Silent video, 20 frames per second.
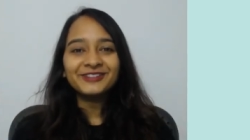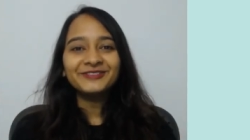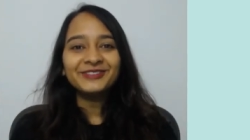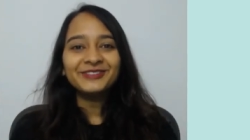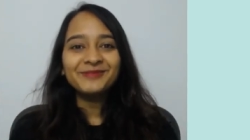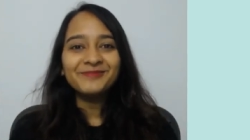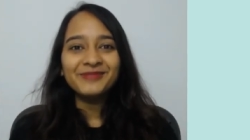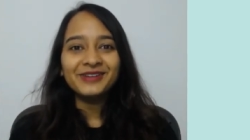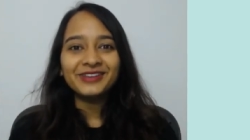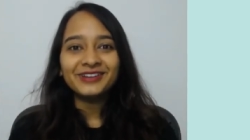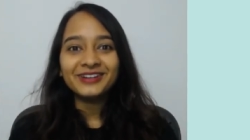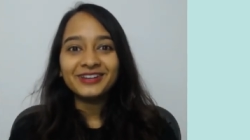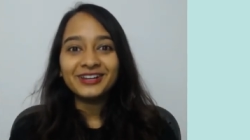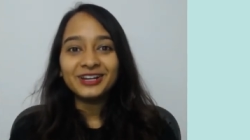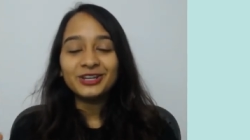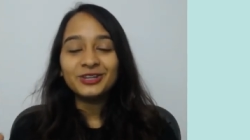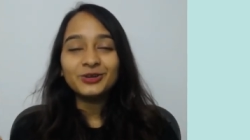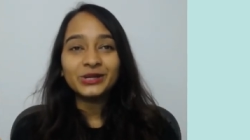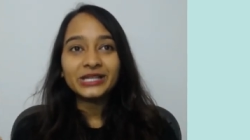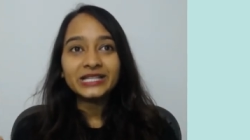of the mirror
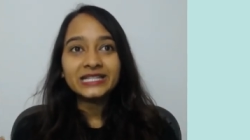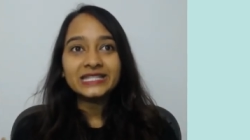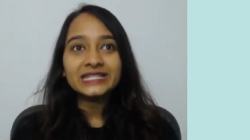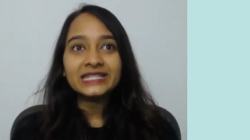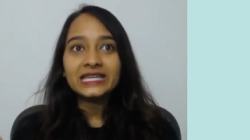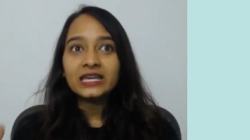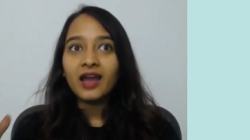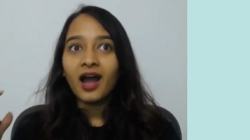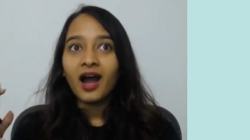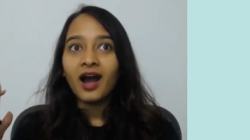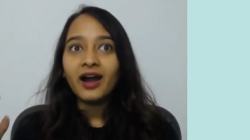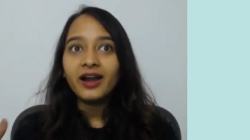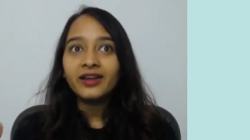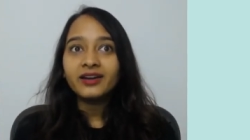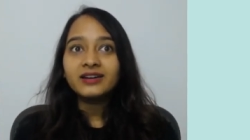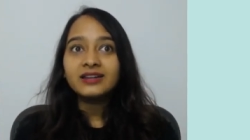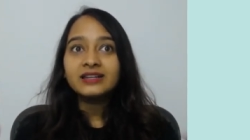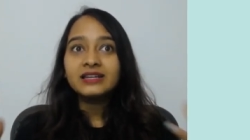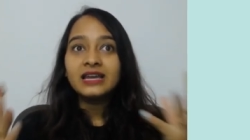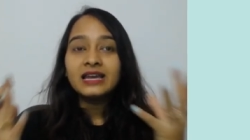and you can see, ha
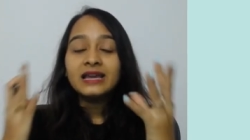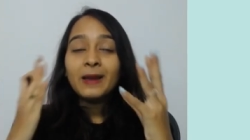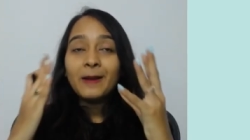yaar,